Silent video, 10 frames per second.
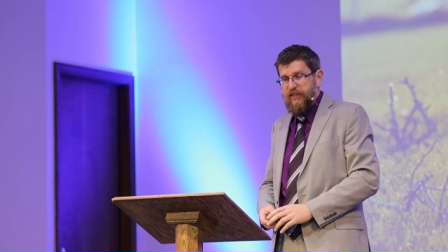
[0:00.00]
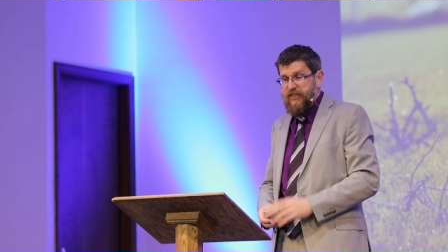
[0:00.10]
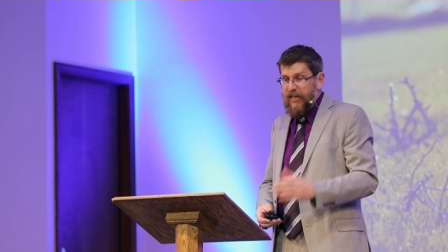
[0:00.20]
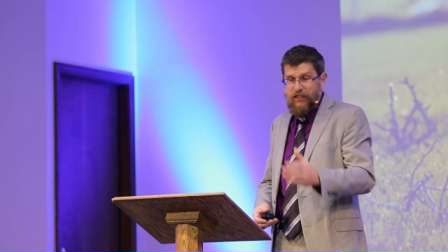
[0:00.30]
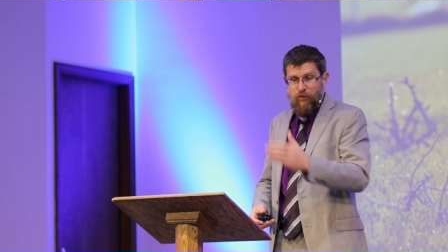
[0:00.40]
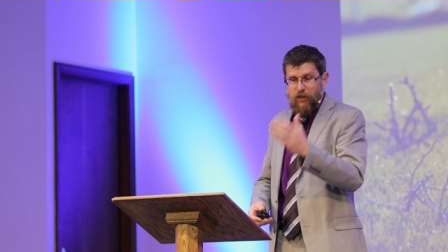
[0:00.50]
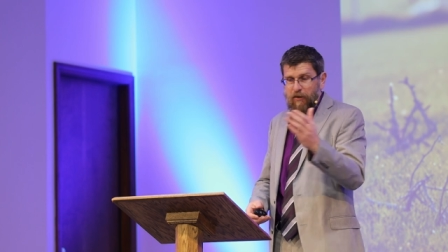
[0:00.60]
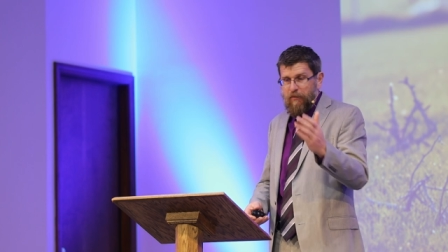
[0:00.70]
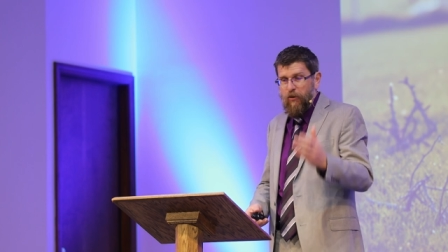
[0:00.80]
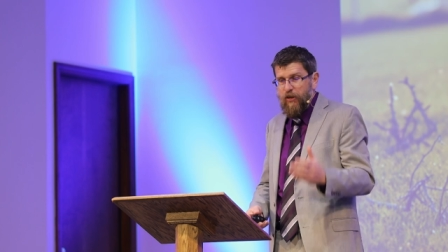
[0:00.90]
The days will
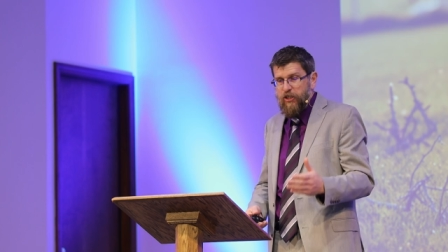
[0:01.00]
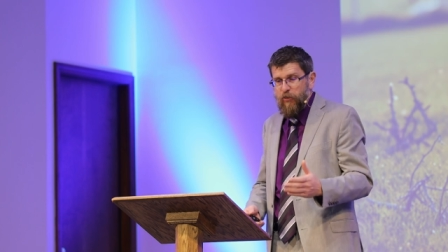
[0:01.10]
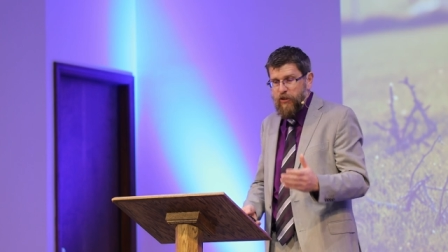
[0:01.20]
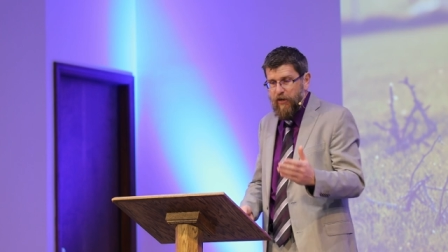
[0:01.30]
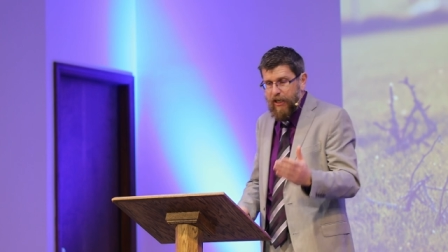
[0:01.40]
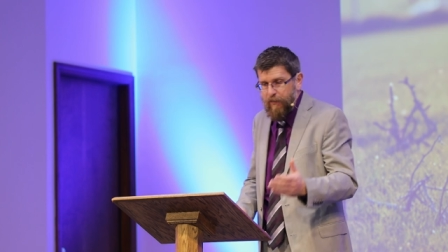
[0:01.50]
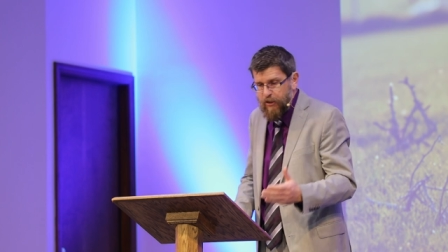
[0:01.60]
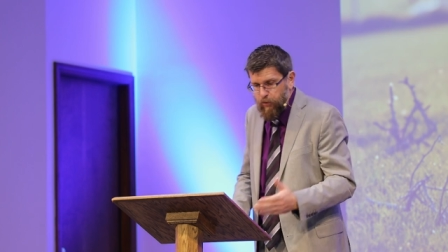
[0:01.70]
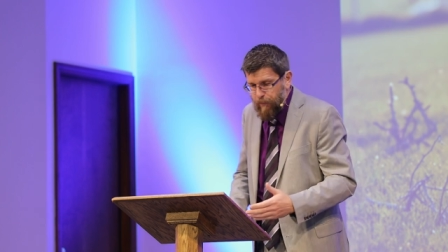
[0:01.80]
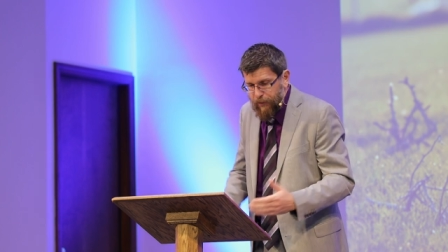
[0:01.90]
come upon you when your
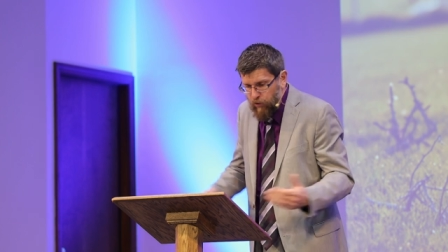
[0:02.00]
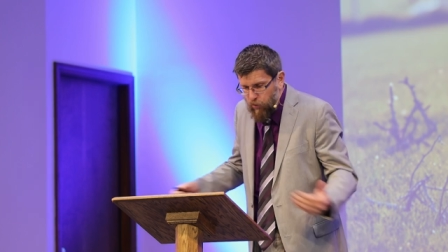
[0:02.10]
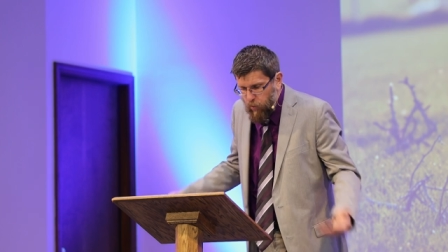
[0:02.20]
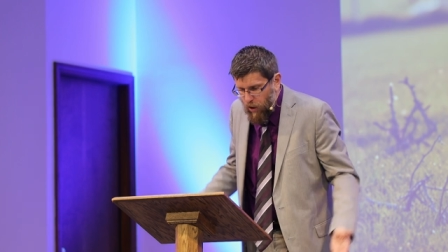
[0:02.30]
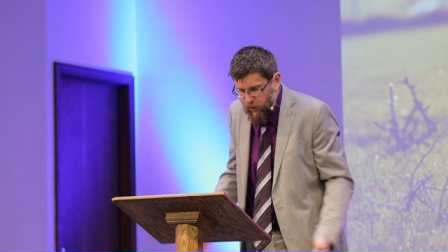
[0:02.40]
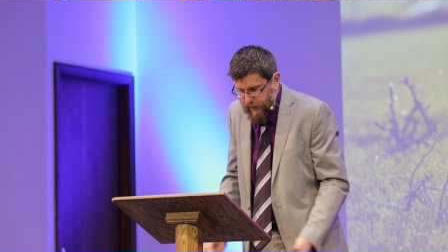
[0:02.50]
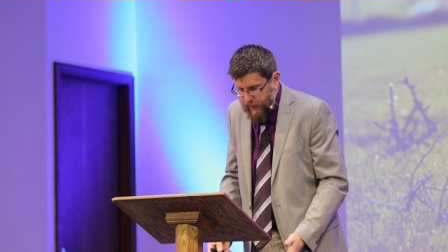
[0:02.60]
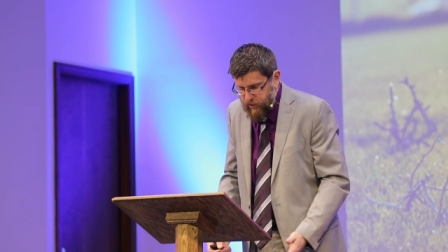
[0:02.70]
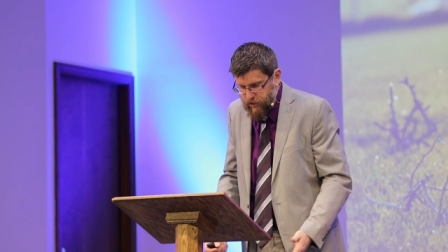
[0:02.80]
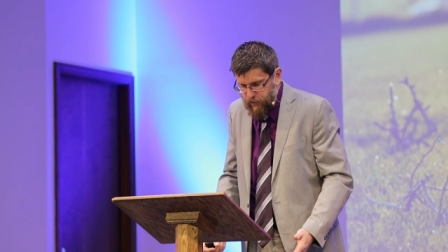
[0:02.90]
enemies will build a wall
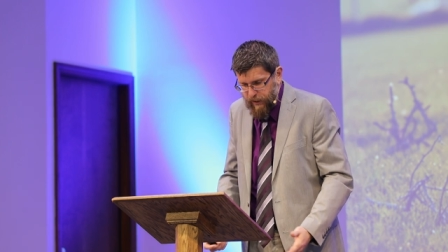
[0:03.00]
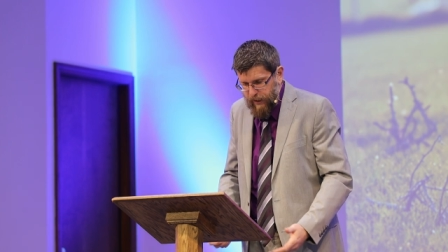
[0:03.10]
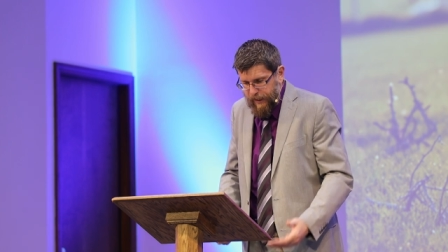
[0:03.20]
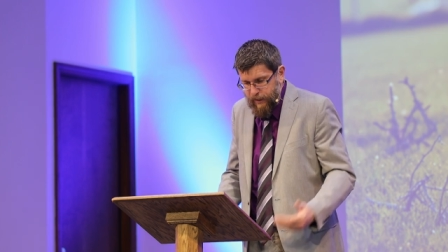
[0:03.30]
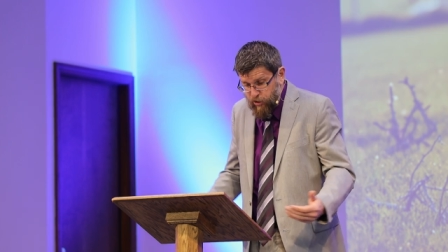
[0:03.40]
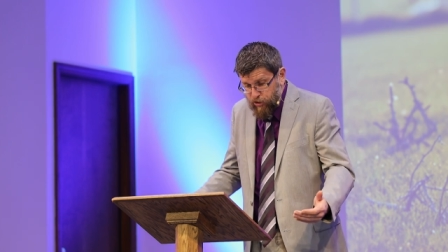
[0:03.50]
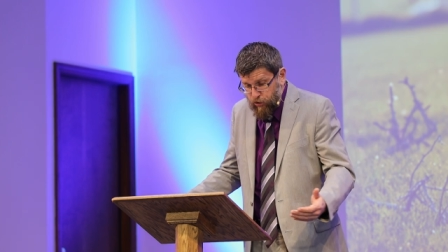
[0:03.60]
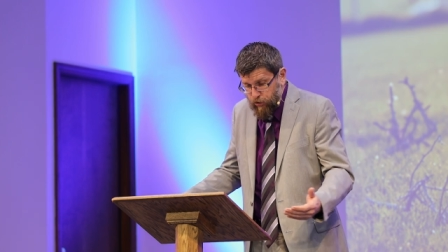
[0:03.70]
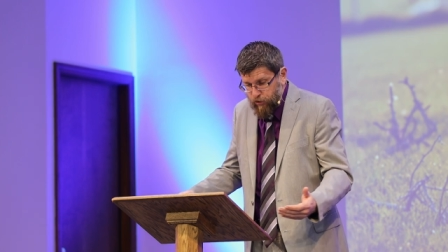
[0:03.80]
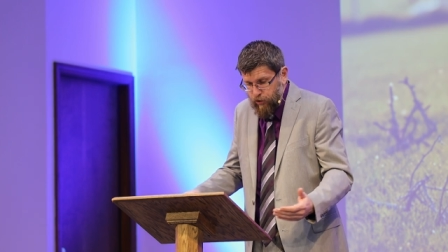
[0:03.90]
against you and
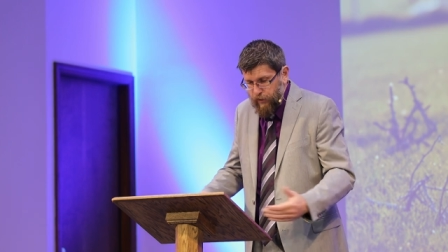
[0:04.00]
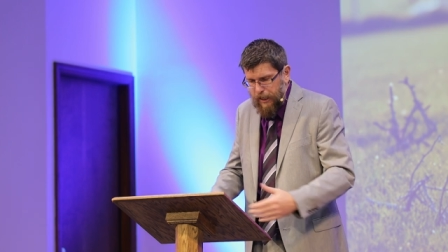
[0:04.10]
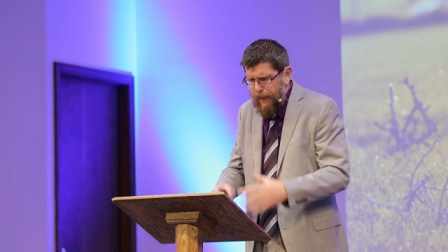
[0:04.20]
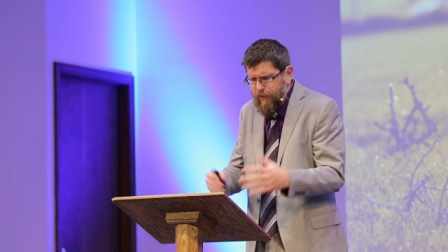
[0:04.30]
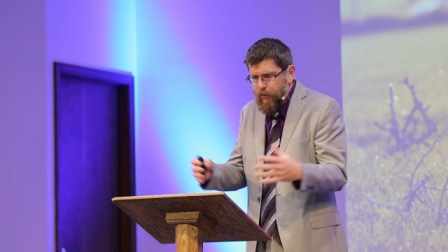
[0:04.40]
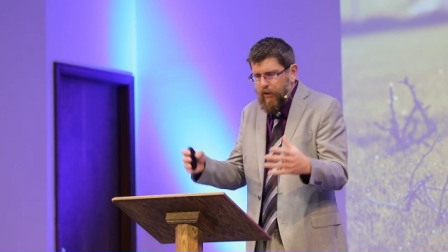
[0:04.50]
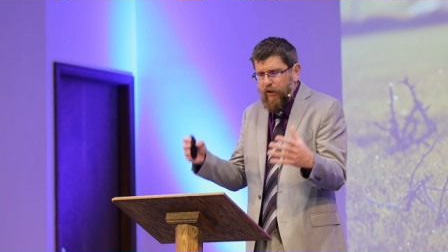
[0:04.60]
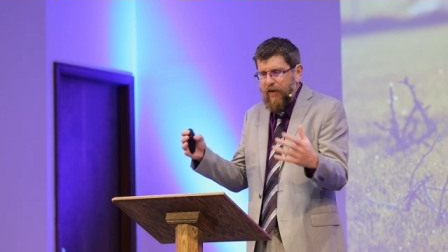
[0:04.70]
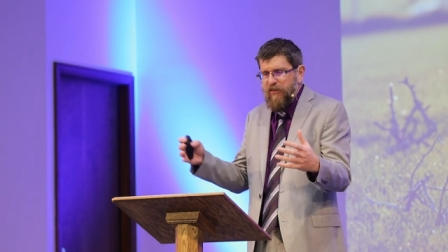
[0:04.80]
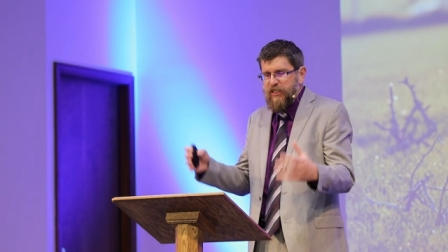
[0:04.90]
encircle you and hem you in
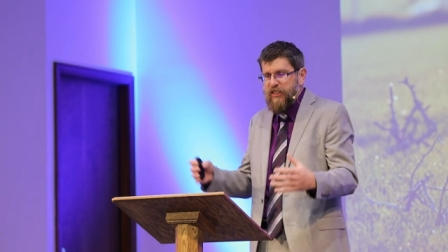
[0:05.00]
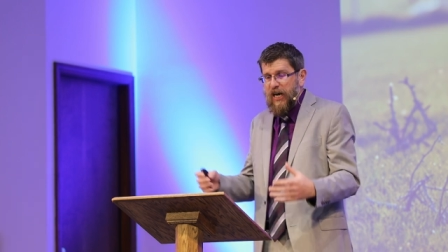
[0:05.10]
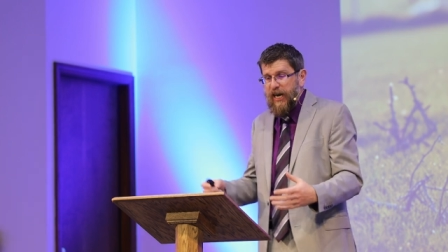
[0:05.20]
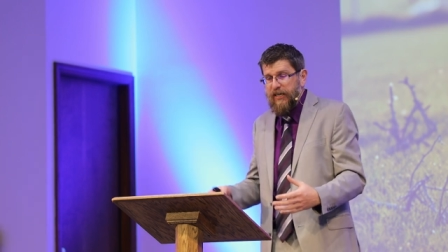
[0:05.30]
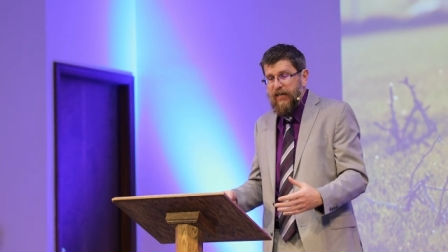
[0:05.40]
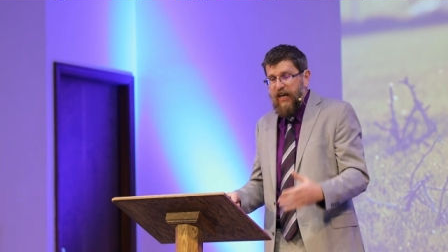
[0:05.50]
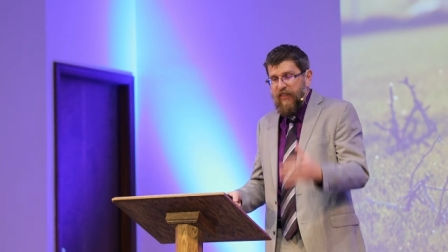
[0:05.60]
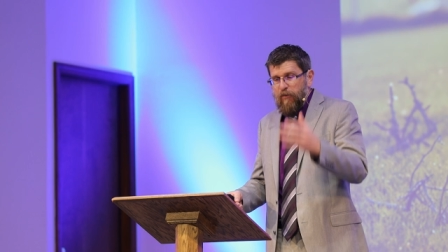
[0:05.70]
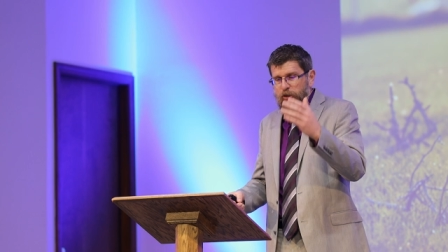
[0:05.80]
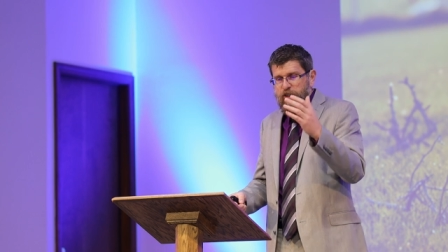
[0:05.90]
on every side.
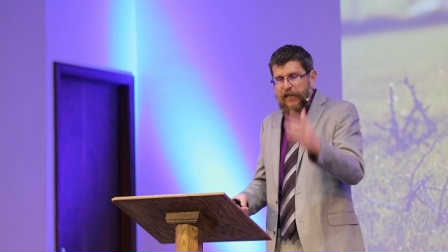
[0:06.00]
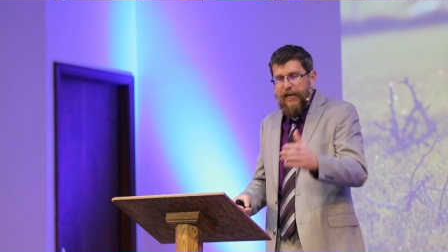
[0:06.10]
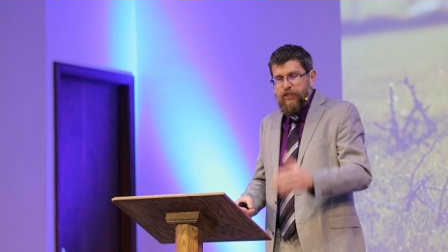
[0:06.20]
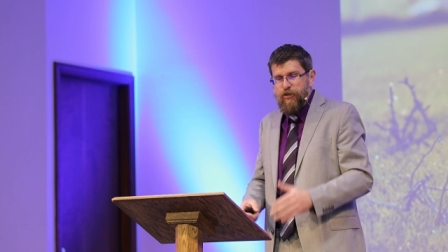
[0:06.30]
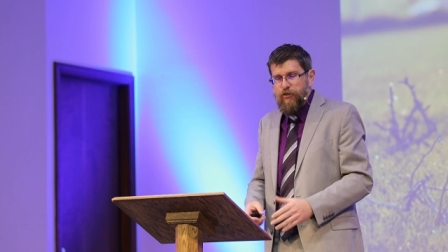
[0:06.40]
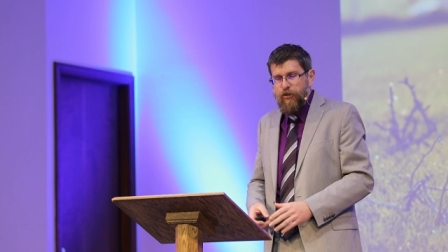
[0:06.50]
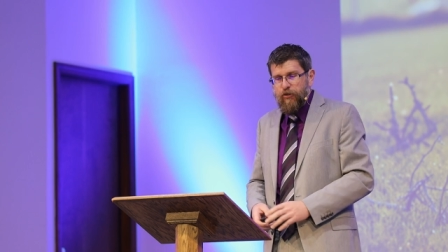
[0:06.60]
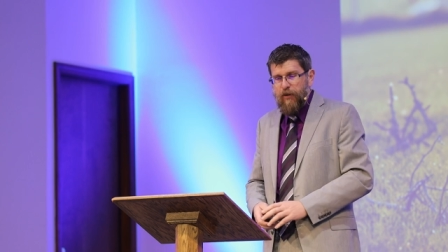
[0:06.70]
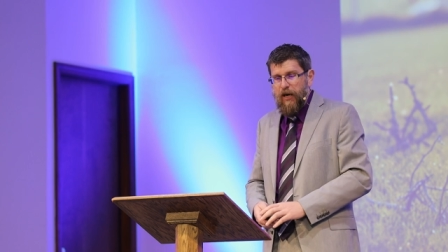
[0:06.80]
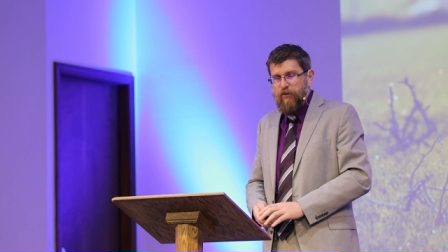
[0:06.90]
They will dash you to the
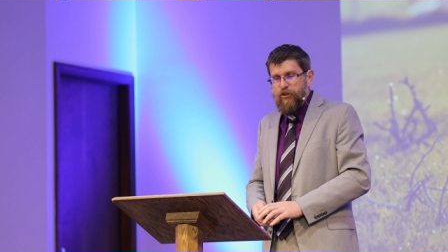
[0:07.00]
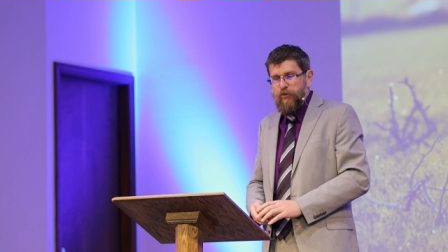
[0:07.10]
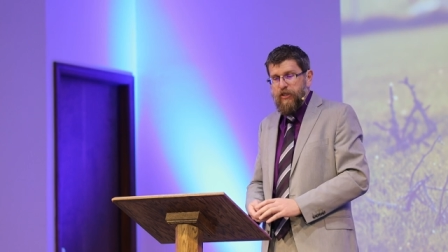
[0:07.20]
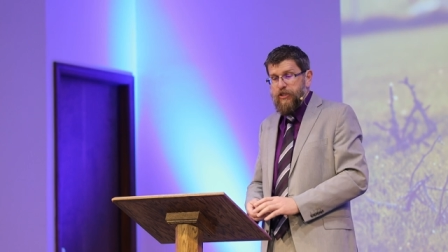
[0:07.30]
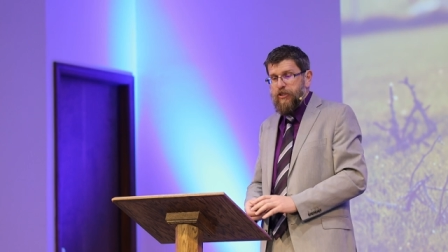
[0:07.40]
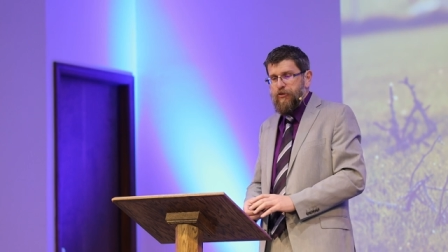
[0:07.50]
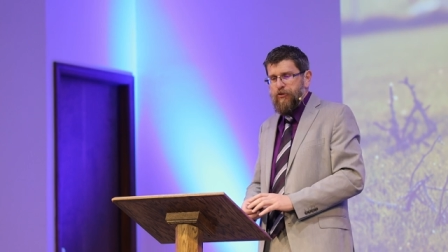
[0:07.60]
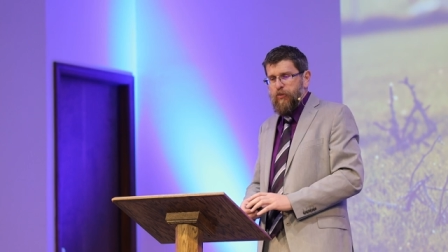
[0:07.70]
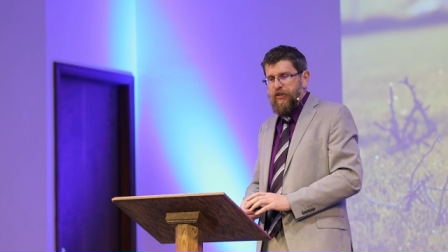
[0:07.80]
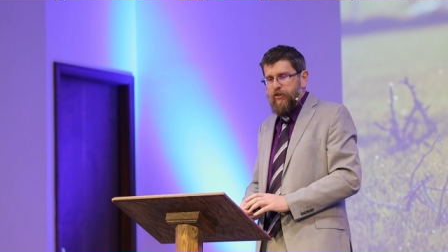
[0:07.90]
ground, you and the
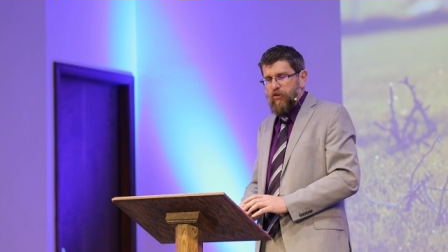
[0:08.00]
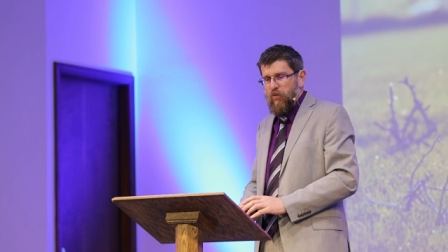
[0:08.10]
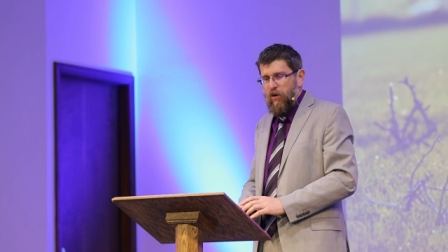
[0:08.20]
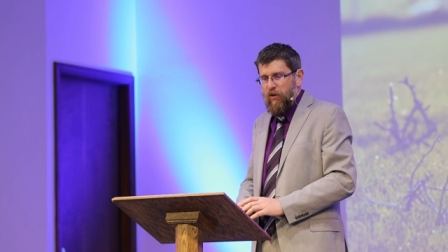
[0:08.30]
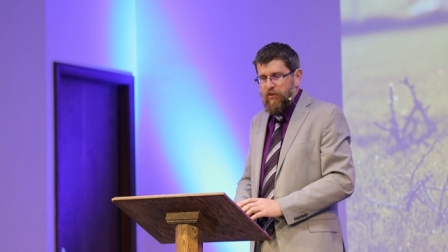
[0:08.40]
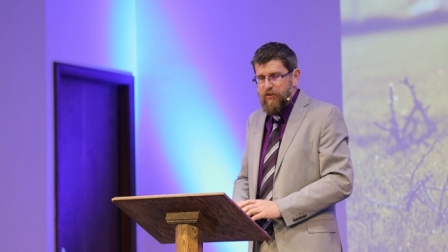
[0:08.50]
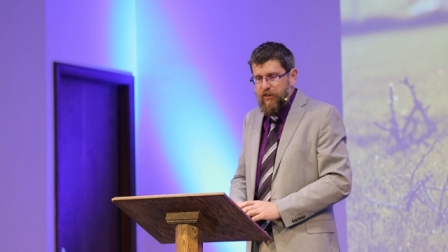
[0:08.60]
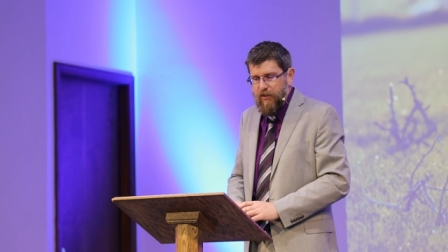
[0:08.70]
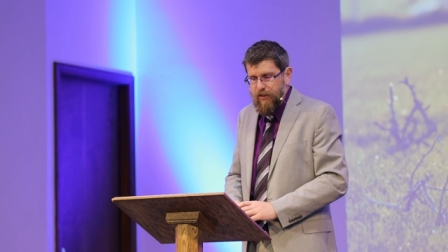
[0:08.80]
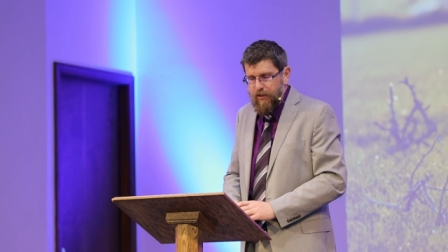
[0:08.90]
children within your walls.